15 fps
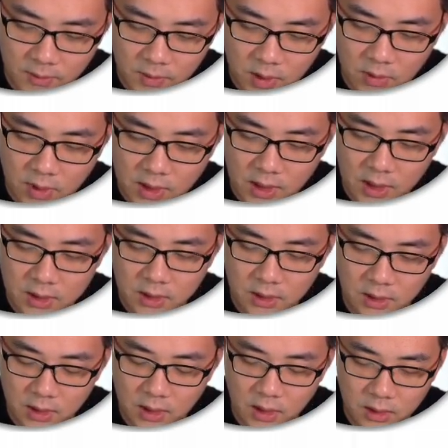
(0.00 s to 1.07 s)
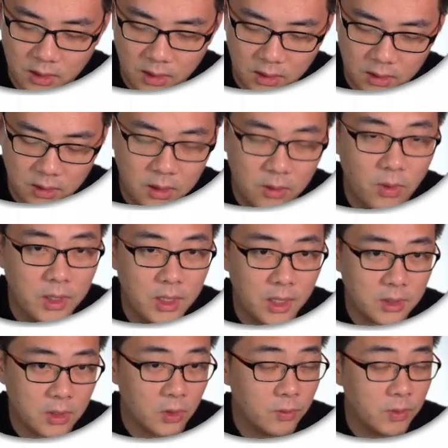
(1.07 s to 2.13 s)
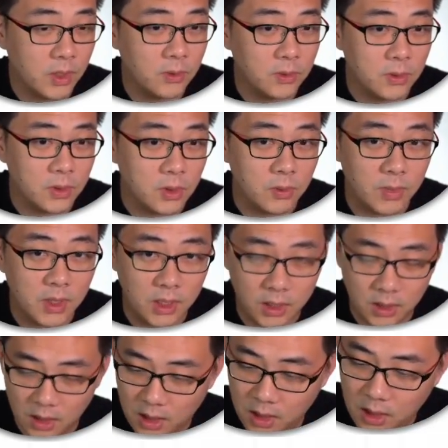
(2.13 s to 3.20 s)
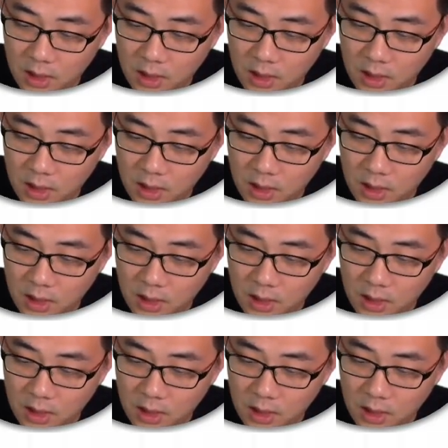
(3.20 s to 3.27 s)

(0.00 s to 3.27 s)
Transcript: dy dx cannot be equal to 0, meaning